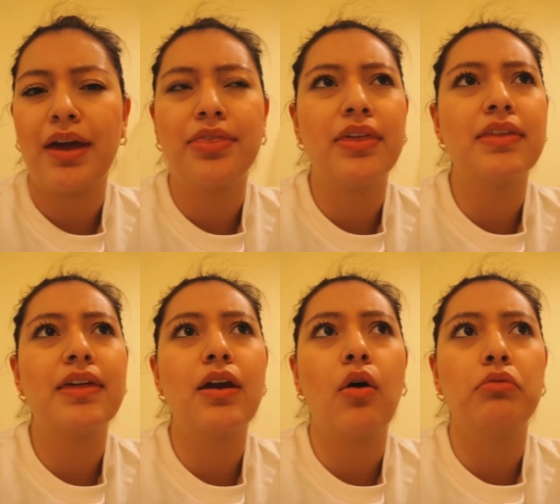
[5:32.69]
I think
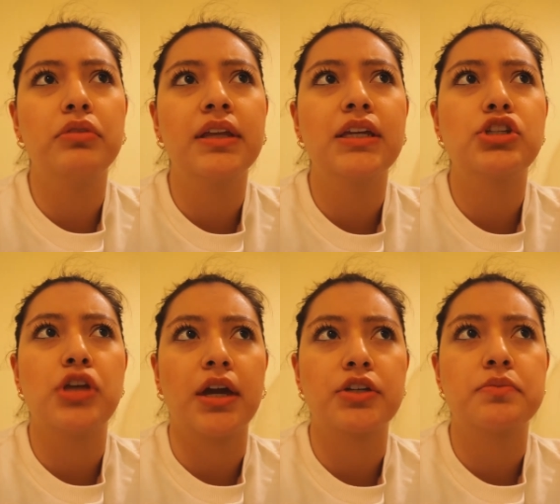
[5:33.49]
they only
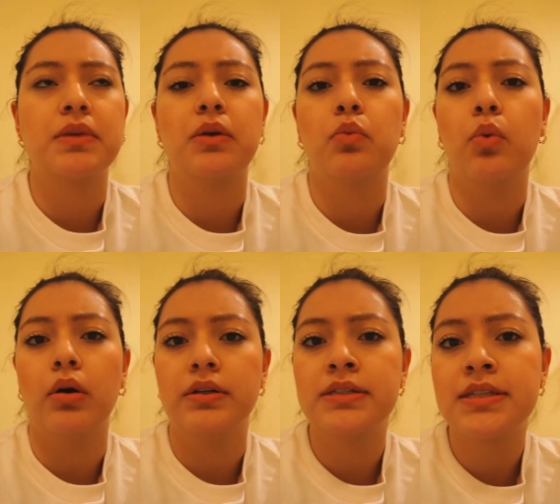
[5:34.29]
checked me
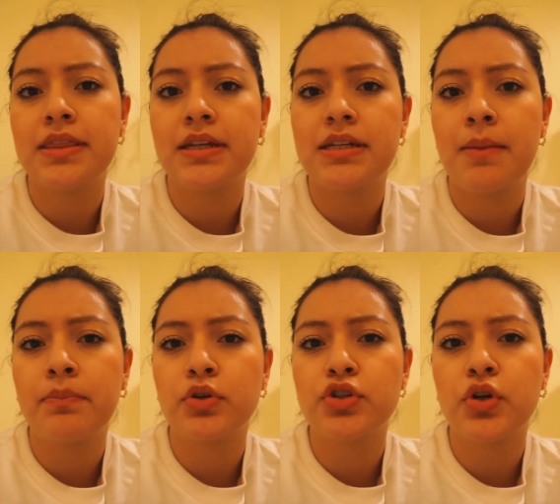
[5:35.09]
once the
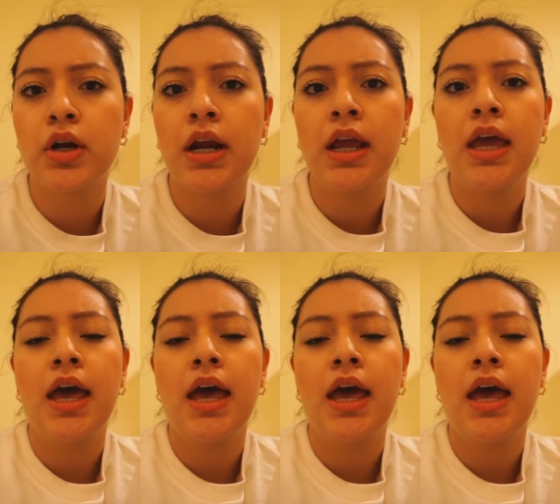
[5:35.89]
temperature